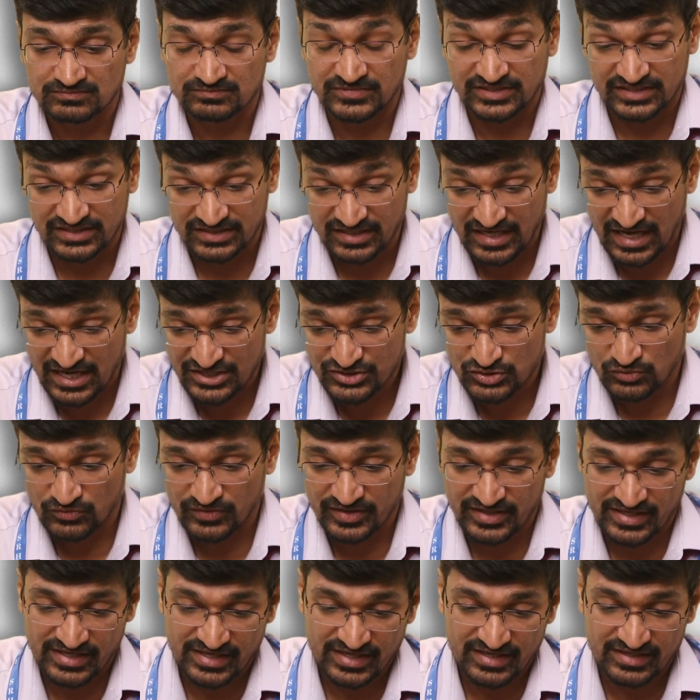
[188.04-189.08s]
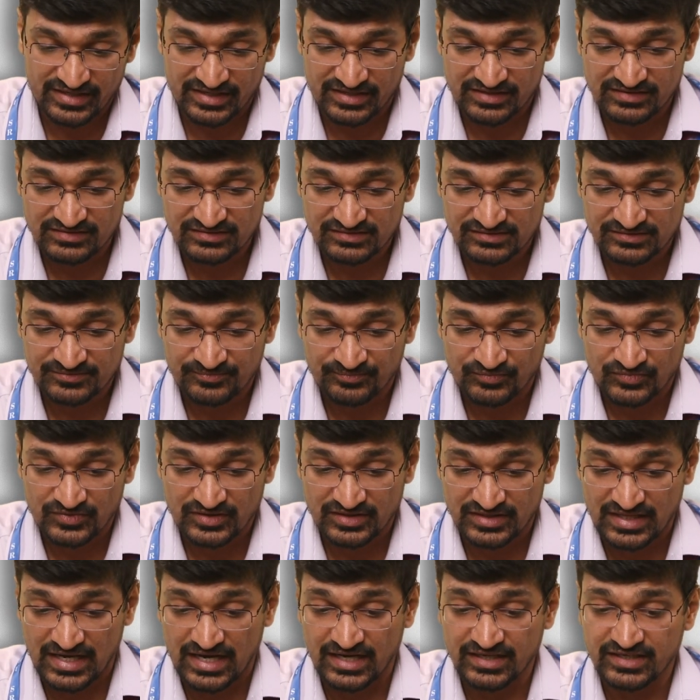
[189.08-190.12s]
But the catch over here is
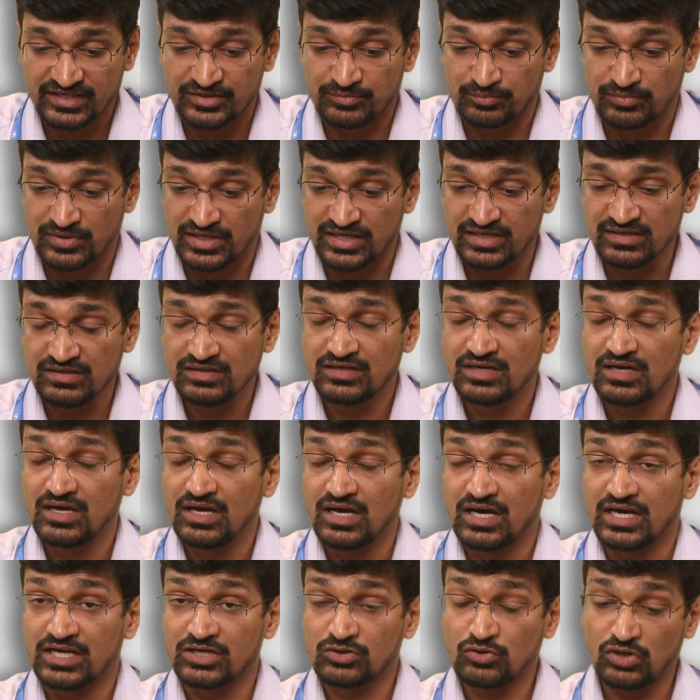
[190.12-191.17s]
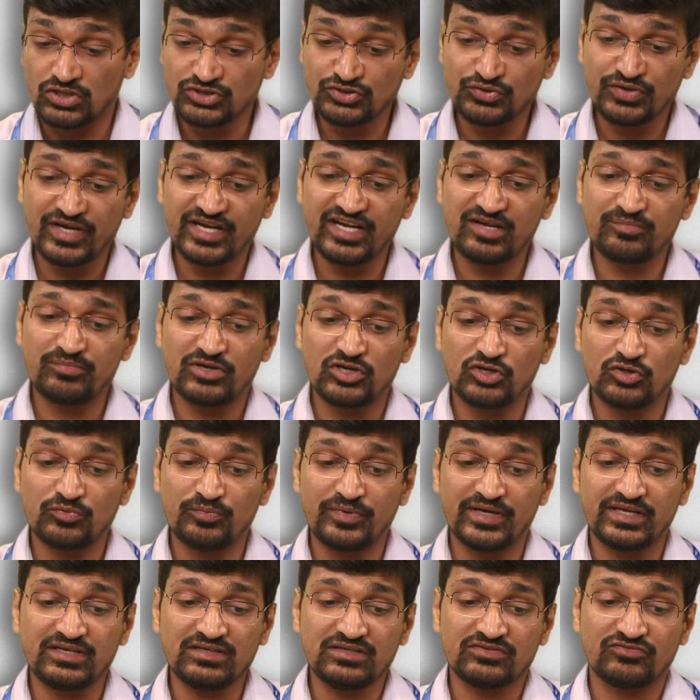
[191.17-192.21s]
that in blood, unconjugated
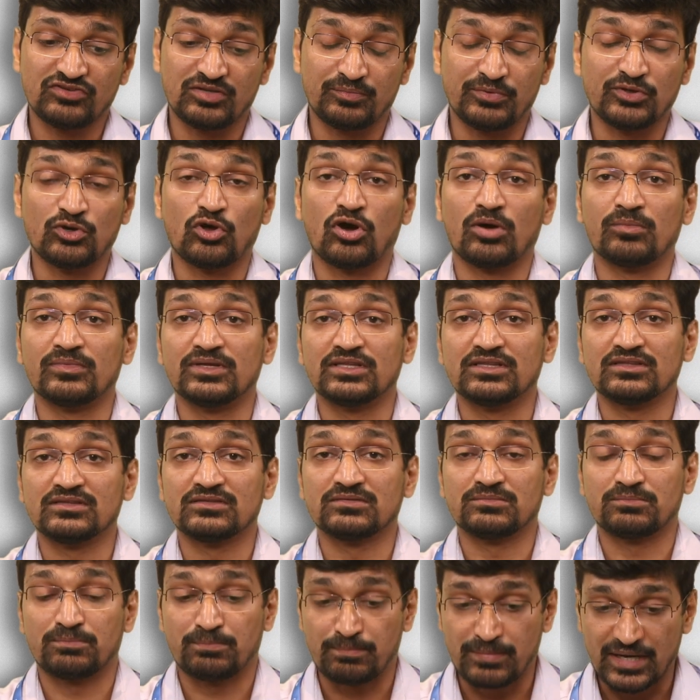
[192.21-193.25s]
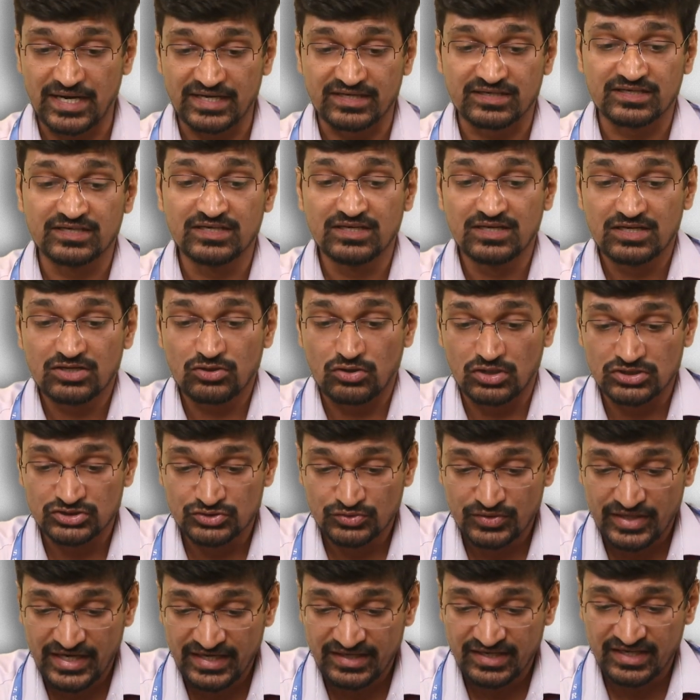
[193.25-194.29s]
bilirubin will be normal, but
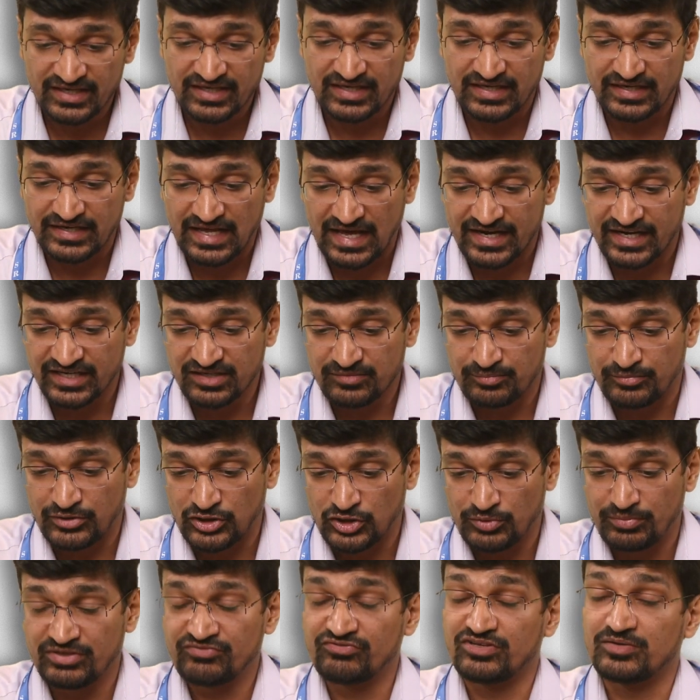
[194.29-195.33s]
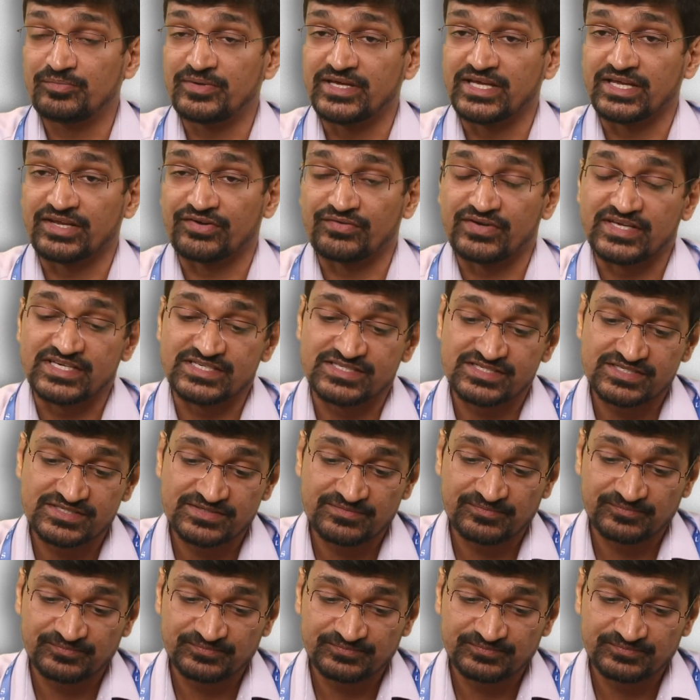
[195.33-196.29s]
conjugated direct bilirubin will be increased.